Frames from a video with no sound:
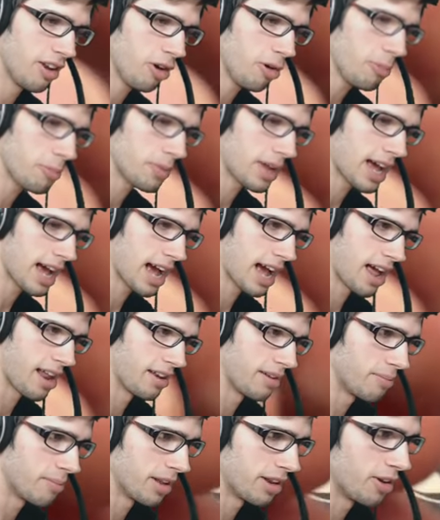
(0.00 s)
Not
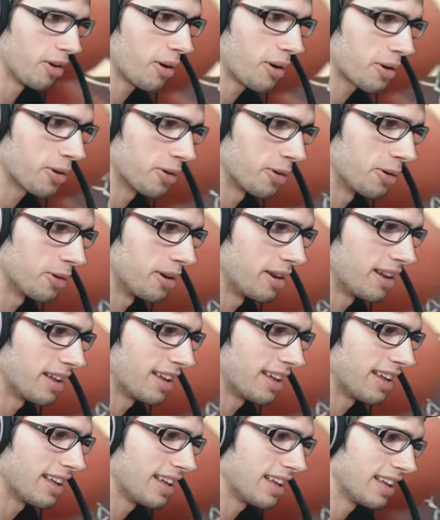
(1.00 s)
bad, but not good.
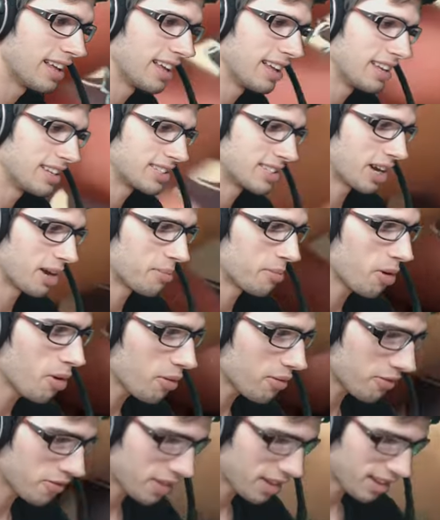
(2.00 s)
So I'm
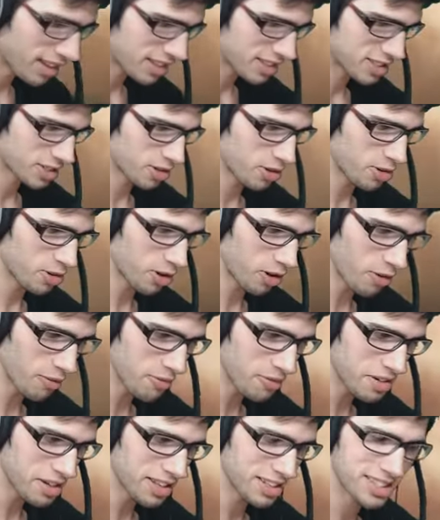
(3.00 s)
not feeling too
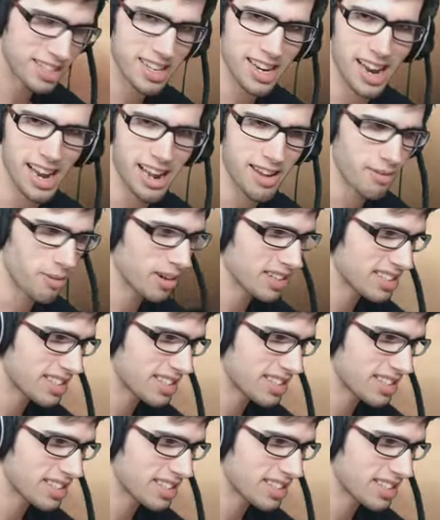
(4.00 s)
confident today.